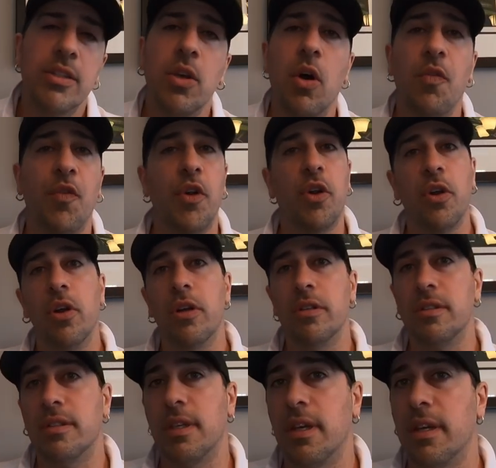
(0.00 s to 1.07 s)
So for
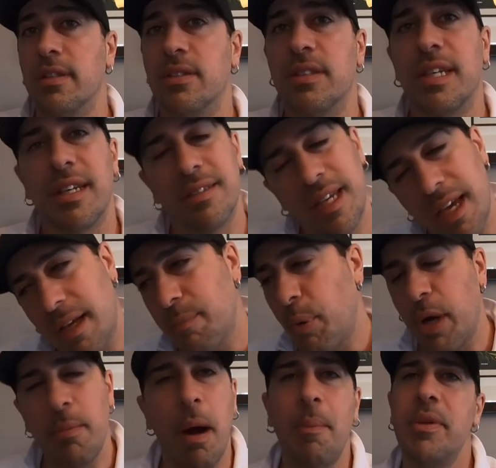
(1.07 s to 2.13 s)
her to
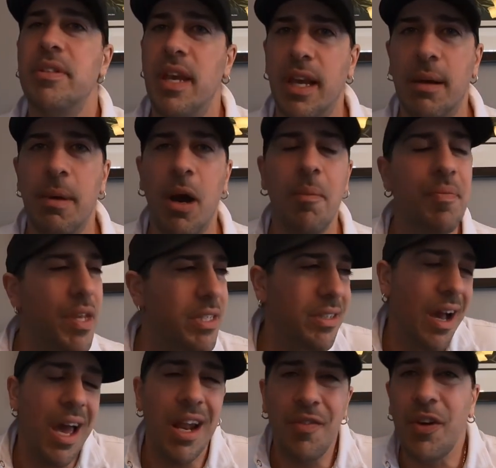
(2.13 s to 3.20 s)
put him up and take him out is
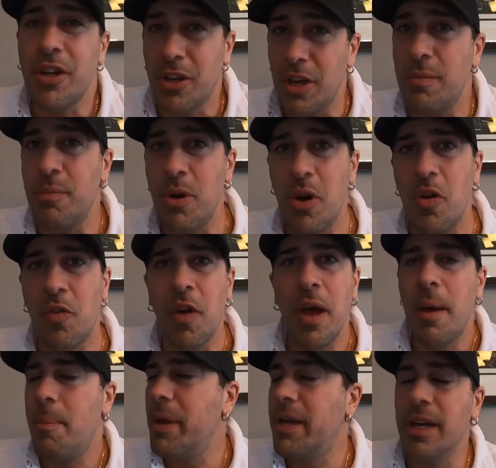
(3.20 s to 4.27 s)
kind of a good
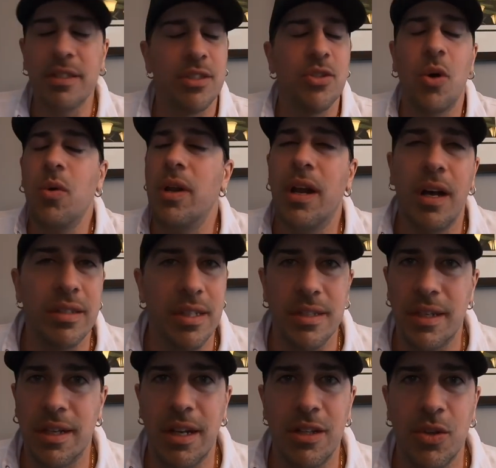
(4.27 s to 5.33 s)
move because no one else
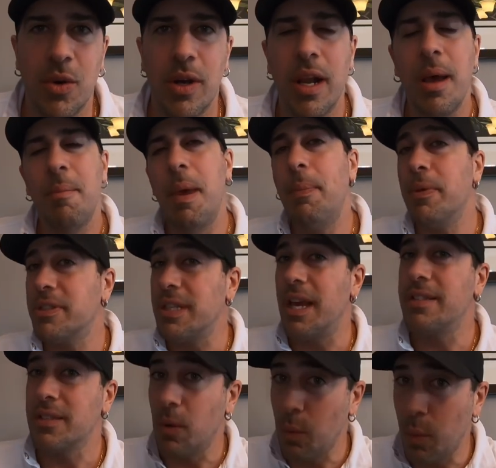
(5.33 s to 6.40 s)
is going to do it. People say
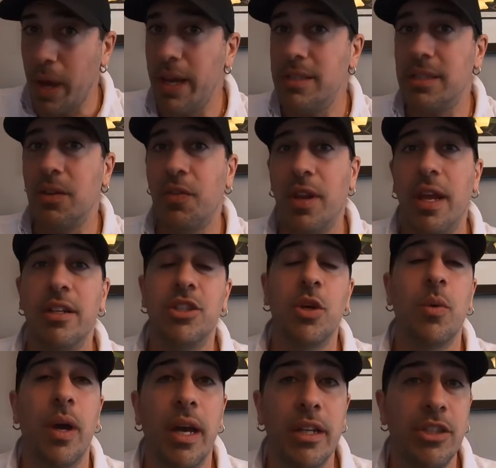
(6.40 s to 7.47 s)
it's a waste of an
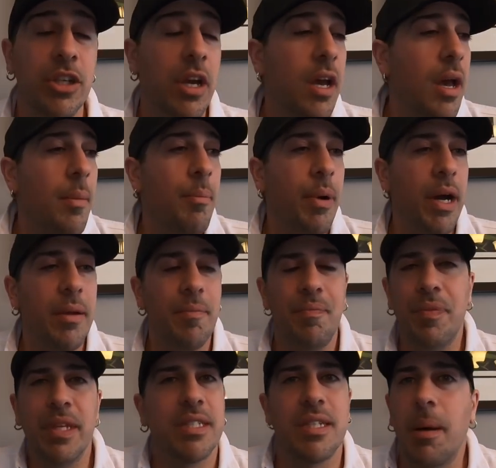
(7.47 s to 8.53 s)
HOH,
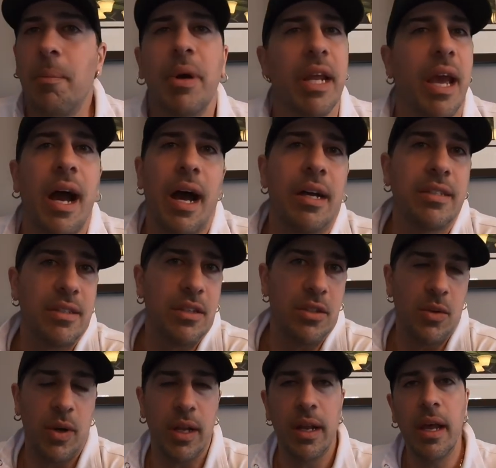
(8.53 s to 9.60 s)
but somebody has to
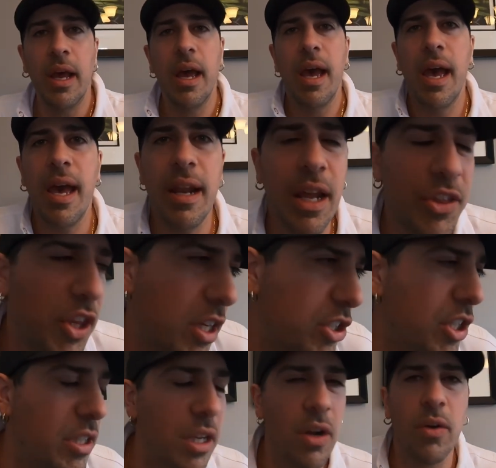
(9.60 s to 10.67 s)
do it. And I think
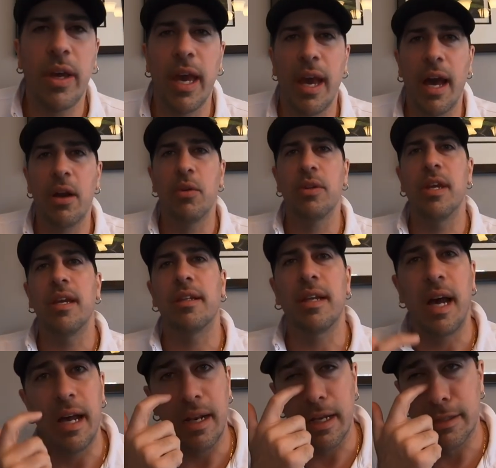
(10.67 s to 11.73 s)
she did okay. I don't think
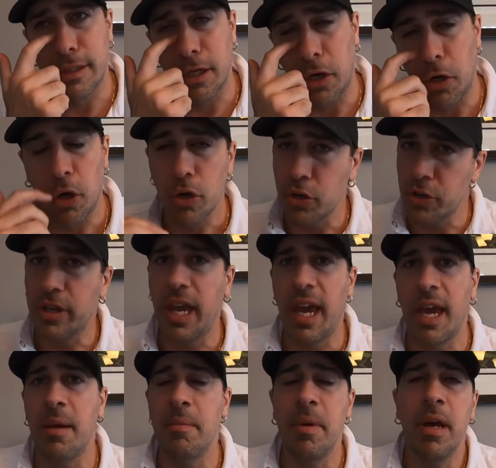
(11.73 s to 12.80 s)
that it's going to hurt her
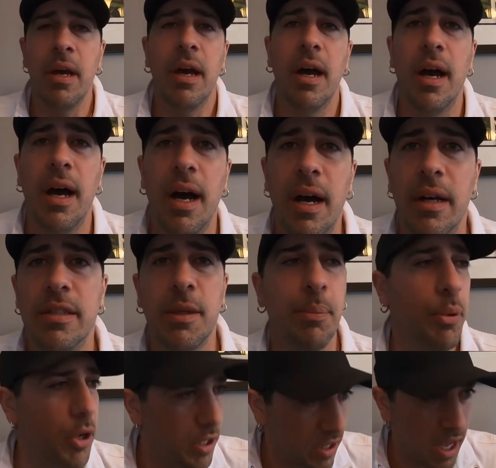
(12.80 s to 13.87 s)
game to
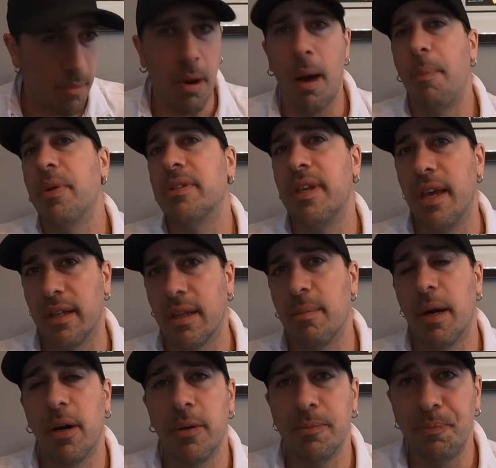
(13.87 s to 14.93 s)
put them up and take
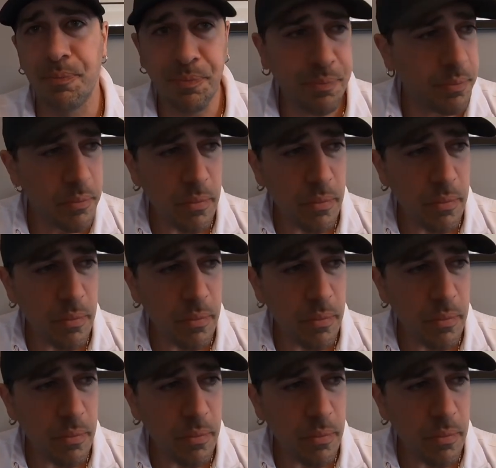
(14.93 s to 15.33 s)
them out,